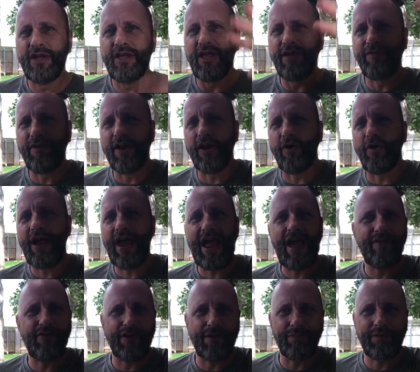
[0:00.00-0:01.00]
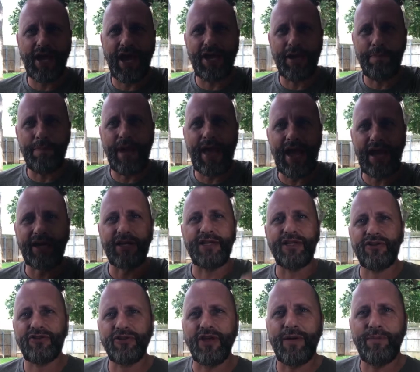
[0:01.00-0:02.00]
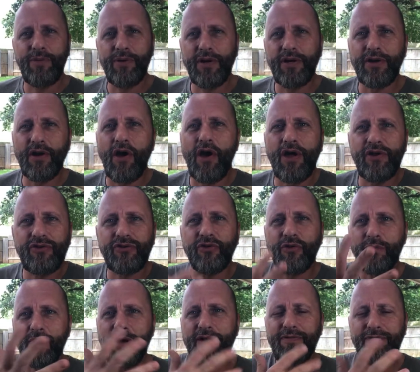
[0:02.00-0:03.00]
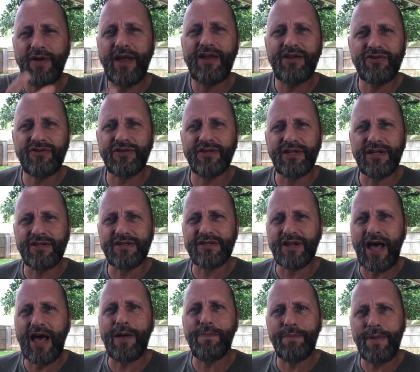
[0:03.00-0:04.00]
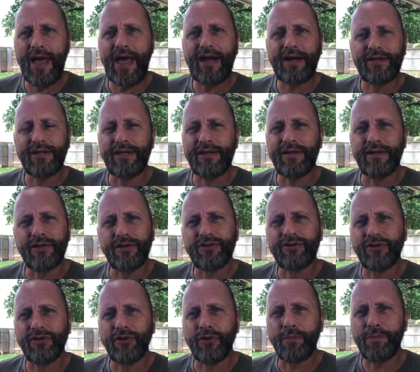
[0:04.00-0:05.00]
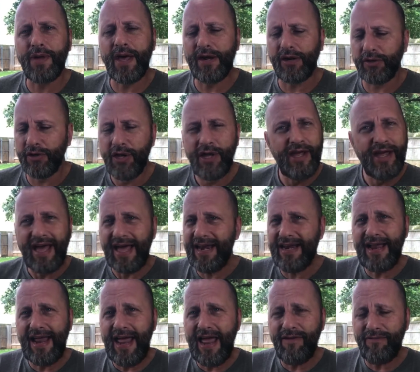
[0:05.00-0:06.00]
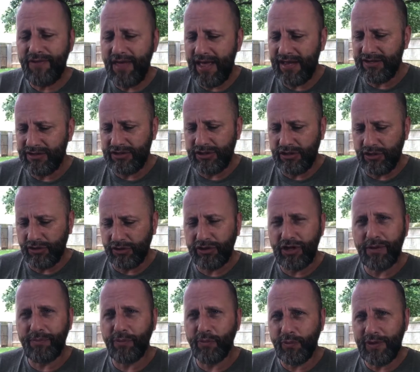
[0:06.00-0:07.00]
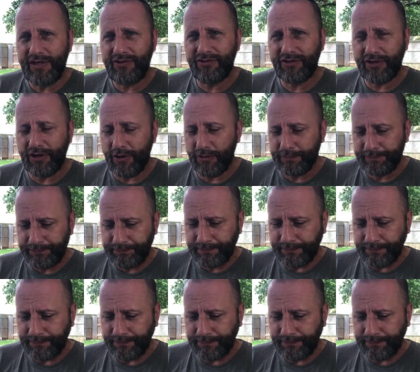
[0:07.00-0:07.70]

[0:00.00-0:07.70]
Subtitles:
If I don't have it, I'm kind of backlit, so I put it on so my face is not backlit and it looks a little better. I didn't have that until a couple weeks ago.